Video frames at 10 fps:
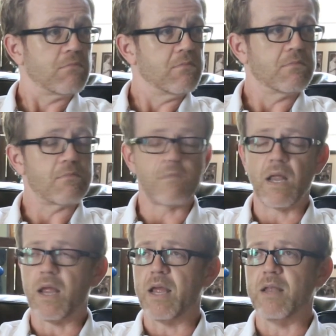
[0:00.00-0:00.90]
Mm-hmm.
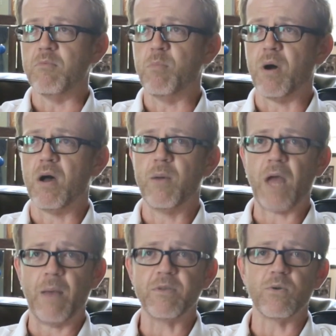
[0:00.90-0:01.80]
And Bob
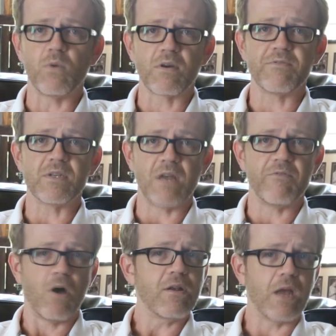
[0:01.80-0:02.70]
happened to work for Dove
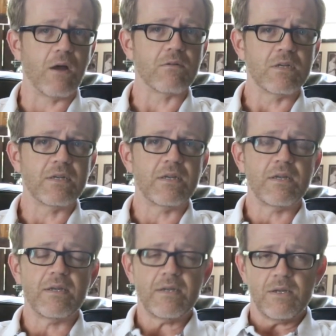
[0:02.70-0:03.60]
Audio,
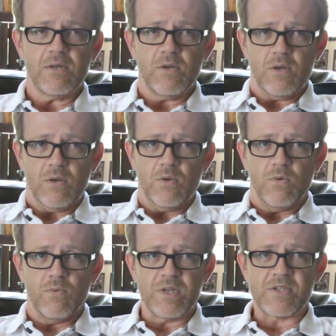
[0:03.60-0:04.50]

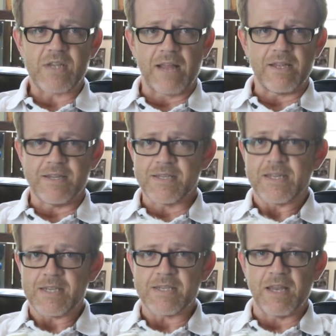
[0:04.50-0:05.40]
which sadly doesn't
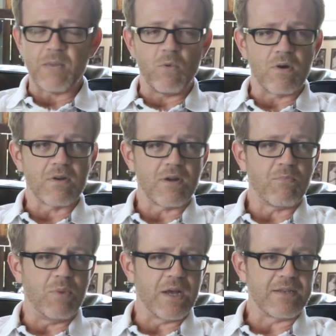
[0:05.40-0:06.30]
exist anymore.
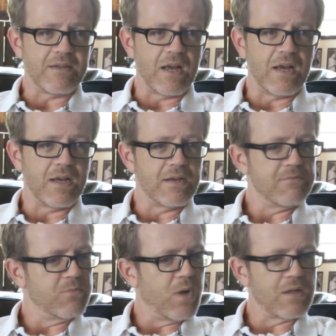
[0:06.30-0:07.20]
But
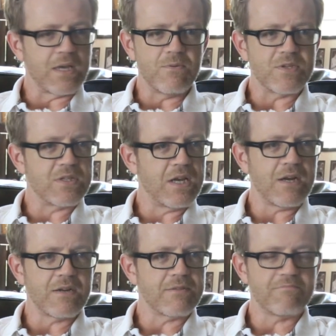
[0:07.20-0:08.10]
while he was
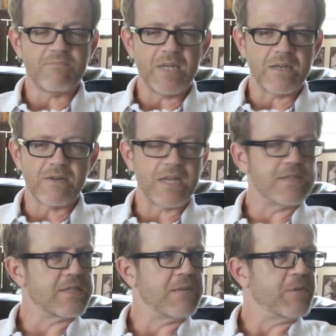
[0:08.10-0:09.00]
there, he'd
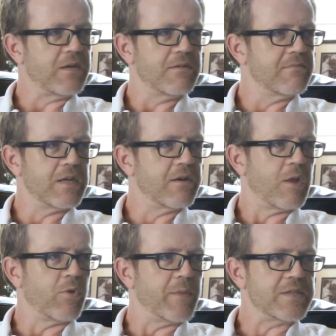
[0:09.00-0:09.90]
seen me in a
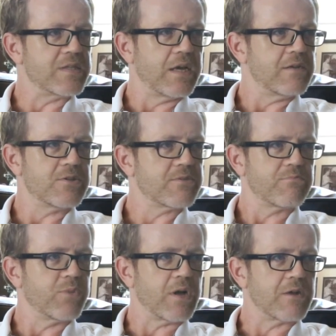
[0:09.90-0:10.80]
number of my stage
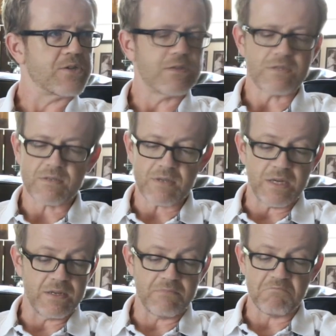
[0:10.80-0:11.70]
productions
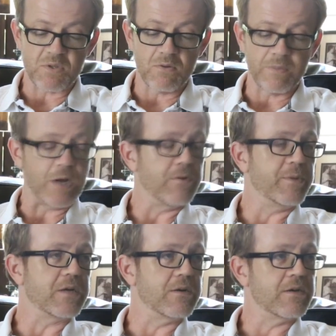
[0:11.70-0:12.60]
and told him I would
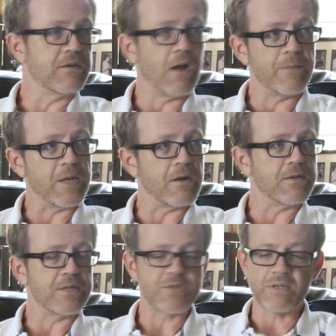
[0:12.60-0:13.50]
be good, got me an
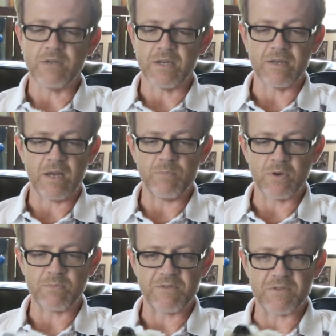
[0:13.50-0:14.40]
audition. I
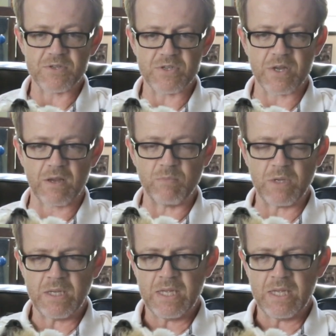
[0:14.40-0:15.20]
booked my first job.